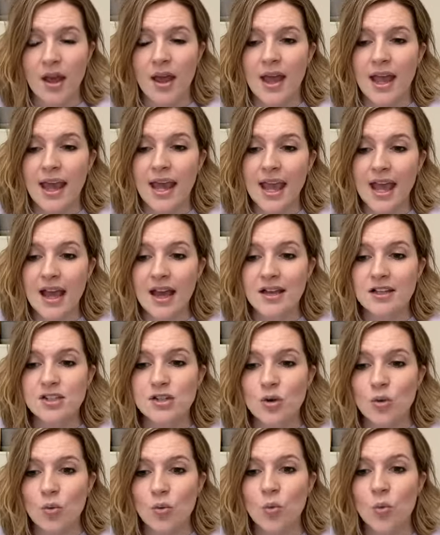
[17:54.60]

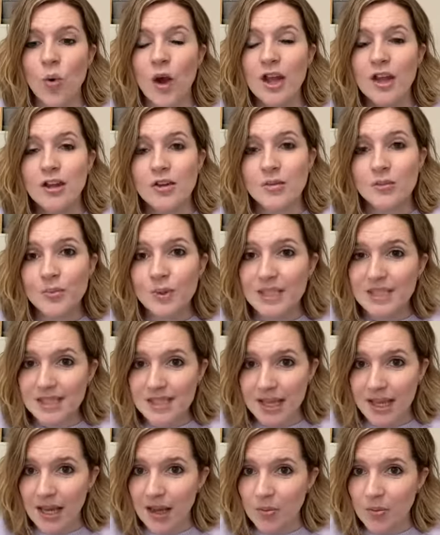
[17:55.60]
And what you're
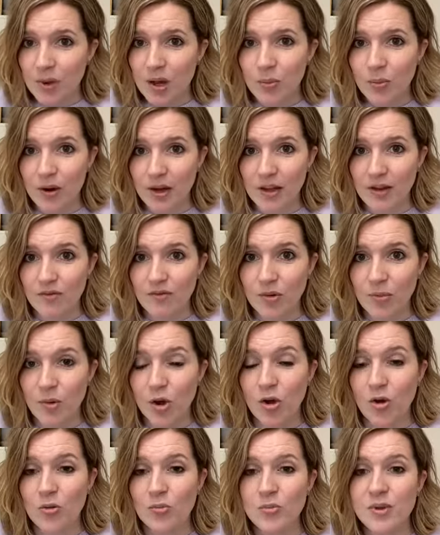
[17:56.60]
missing by working from
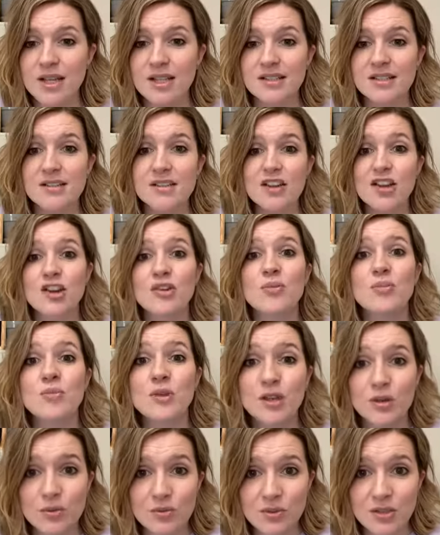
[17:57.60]
home is the
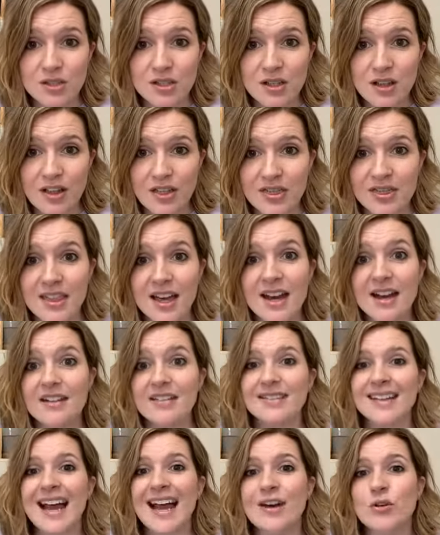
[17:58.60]
commute that
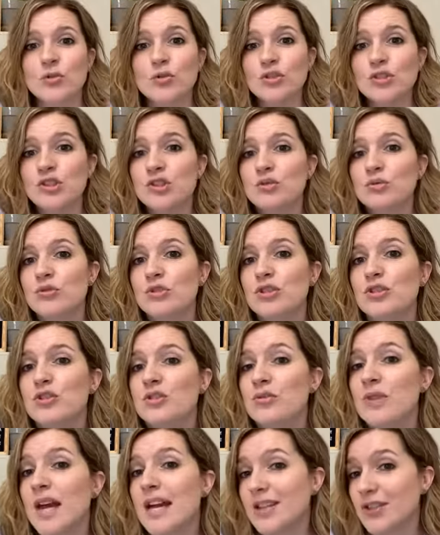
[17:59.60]
allows you to
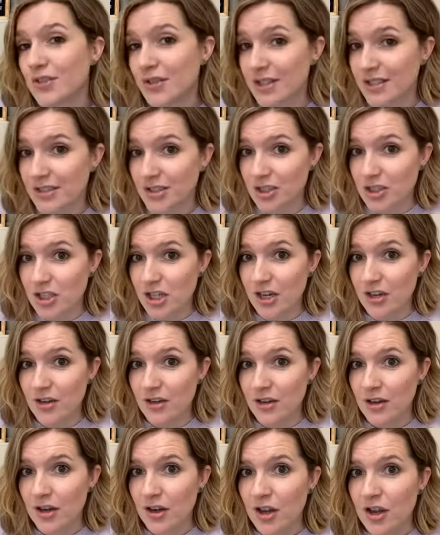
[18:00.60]
do that transition.